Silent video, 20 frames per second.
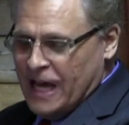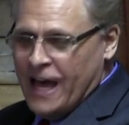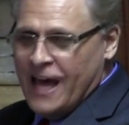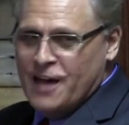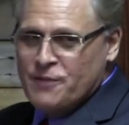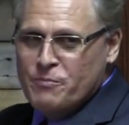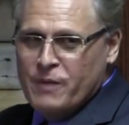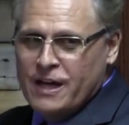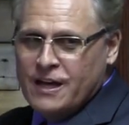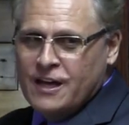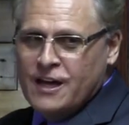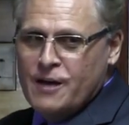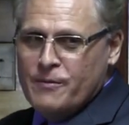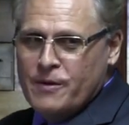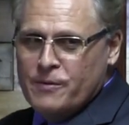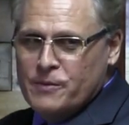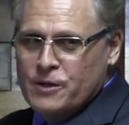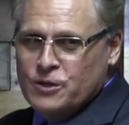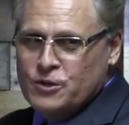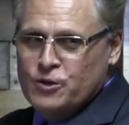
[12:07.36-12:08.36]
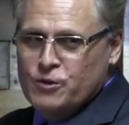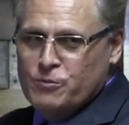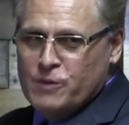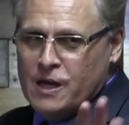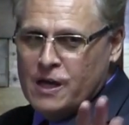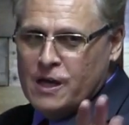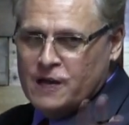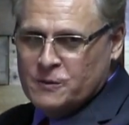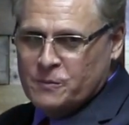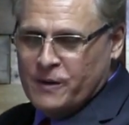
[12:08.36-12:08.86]
I had my gum on me too,
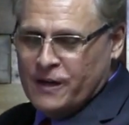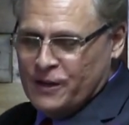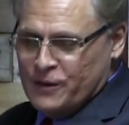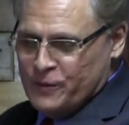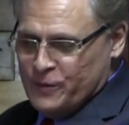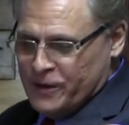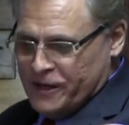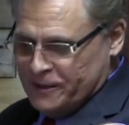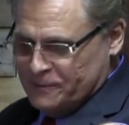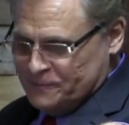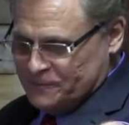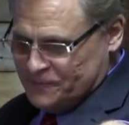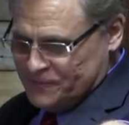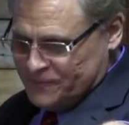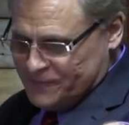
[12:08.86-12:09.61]
Mavis, by the way.